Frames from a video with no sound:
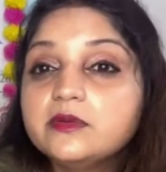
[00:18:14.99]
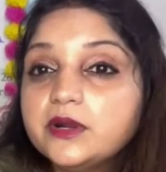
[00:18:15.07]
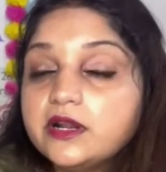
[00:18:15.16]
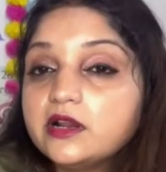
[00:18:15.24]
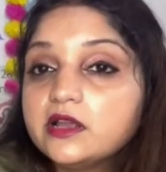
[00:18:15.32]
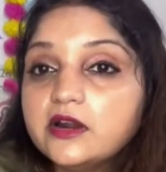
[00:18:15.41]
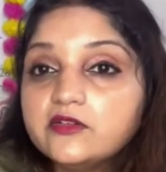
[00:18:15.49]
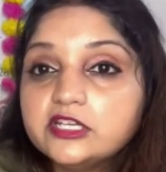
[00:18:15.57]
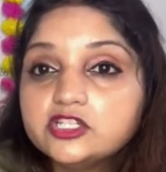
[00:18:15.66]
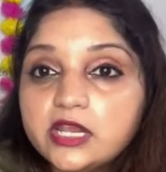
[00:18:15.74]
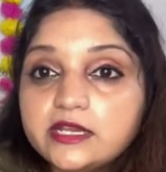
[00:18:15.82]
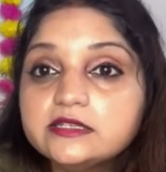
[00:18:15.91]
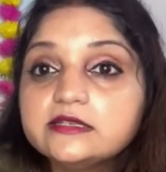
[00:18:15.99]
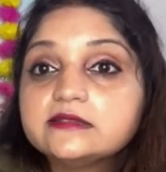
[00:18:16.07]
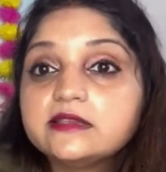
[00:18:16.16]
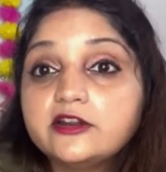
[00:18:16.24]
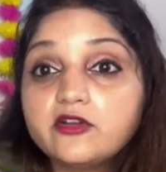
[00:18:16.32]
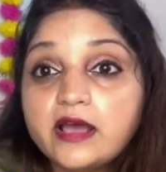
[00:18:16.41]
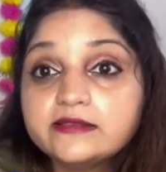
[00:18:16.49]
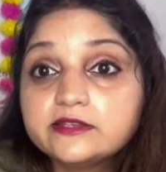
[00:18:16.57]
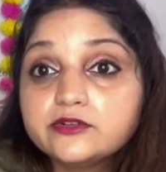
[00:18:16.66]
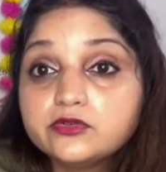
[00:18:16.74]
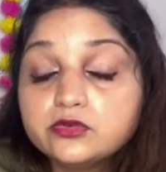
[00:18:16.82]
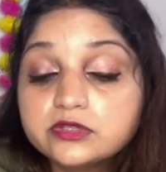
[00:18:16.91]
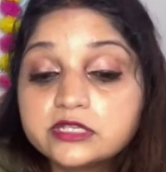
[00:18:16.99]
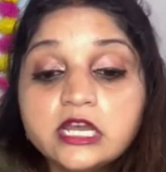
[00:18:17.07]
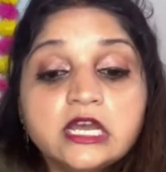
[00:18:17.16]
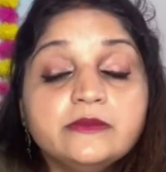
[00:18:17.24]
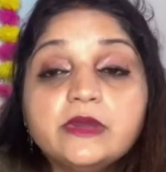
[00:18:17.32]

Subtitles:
particular country changes their transit rules,